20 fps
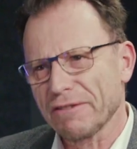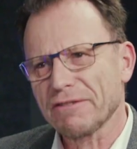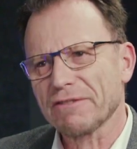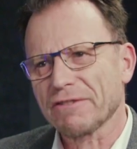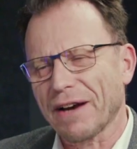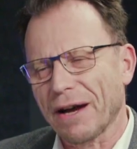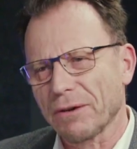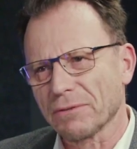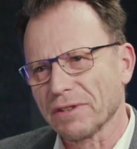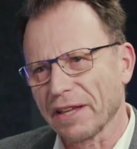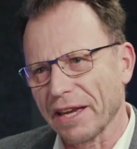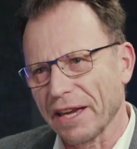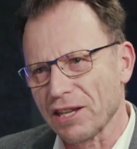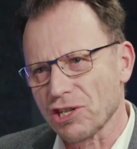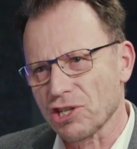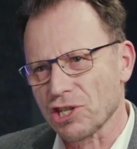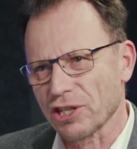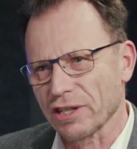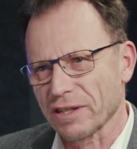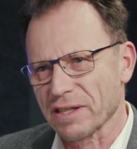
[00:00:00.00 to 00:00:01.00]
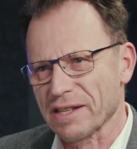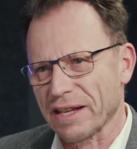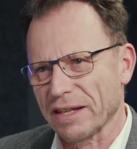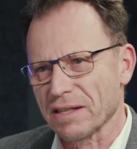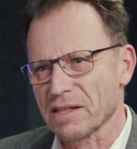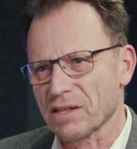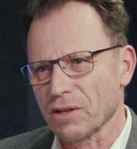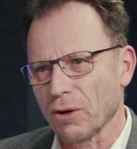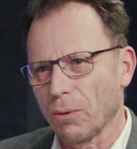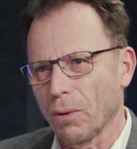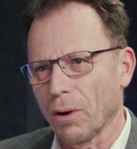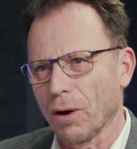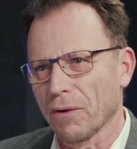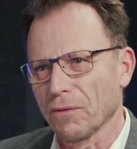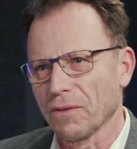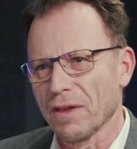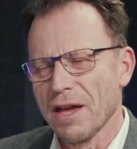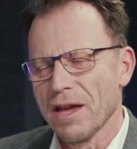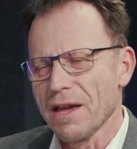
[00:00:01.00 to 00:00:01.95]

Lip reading: foundations and so on.